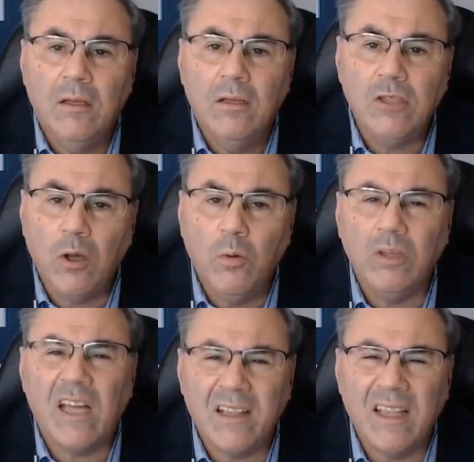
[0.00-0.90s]
So
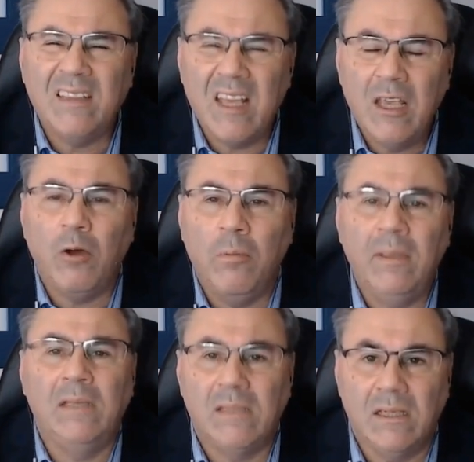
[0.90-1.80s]
what are the take-home
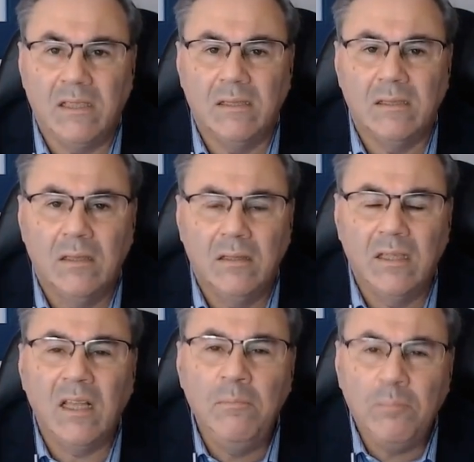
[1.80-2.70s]
messages?
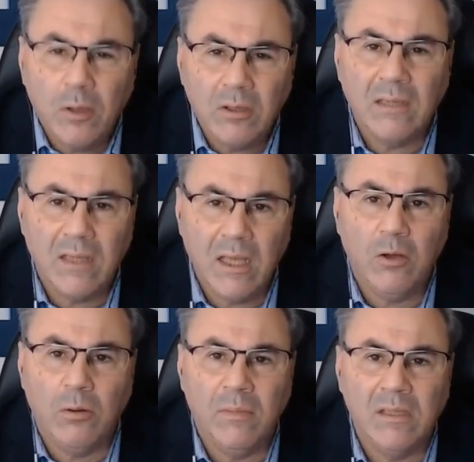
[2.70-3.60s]
The important
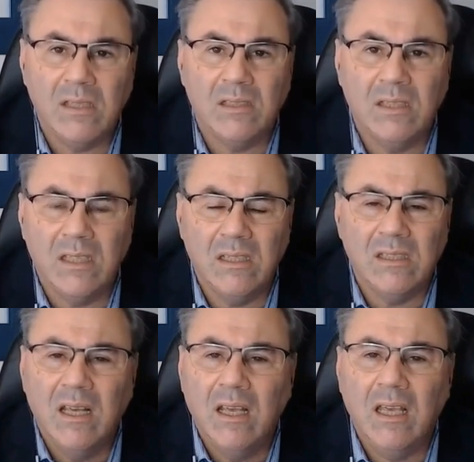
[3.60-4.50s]
take-home messages is,
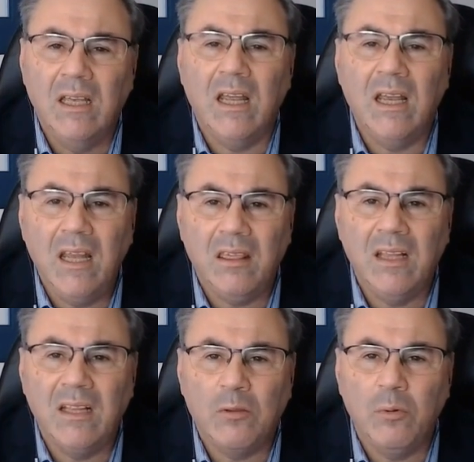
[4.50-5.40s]
in
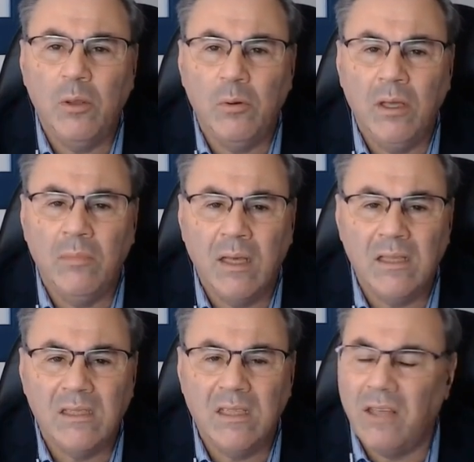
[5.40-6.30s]
anything that we do in
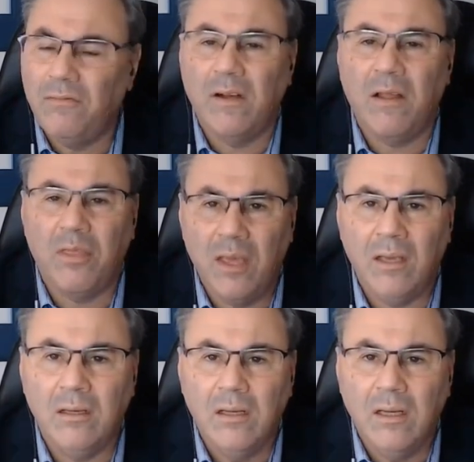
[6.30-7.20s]
medicine, the first
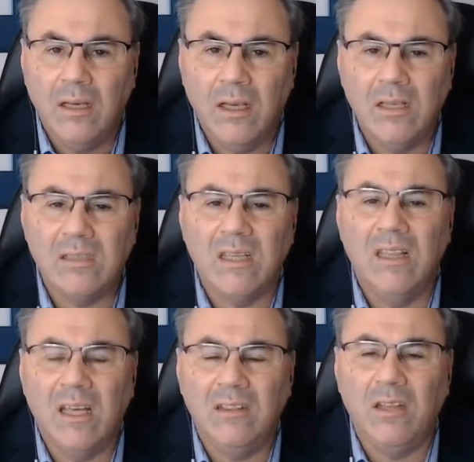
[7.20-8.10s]
thing is
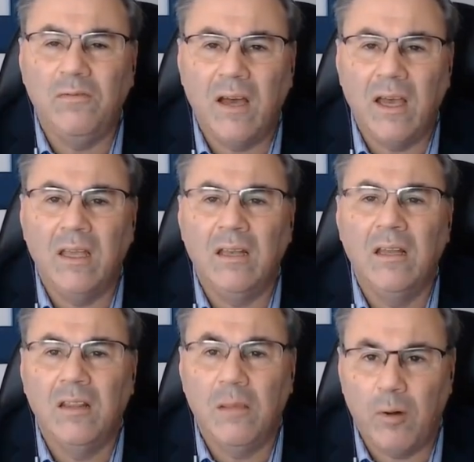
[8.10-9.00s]
identifying
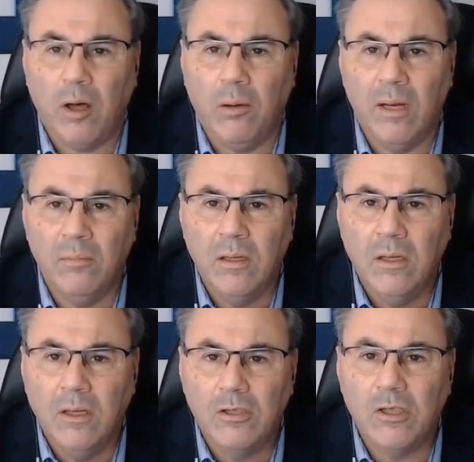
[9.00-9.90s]
the problem.
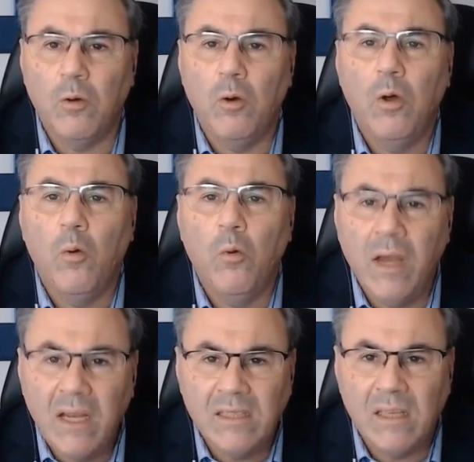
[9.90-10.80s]
So
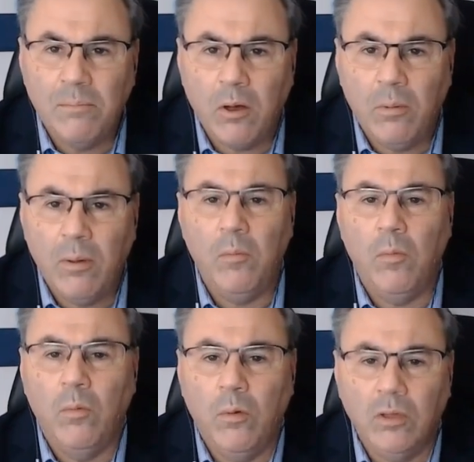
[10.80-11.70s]
where is the
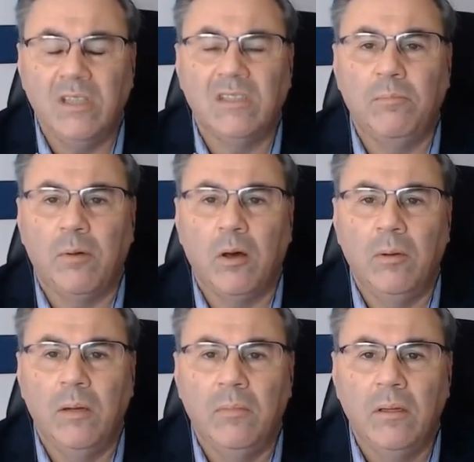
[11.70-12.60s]
problem? What is the
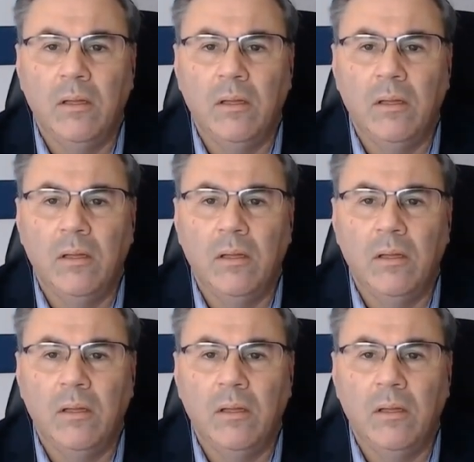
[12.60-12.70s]
problem?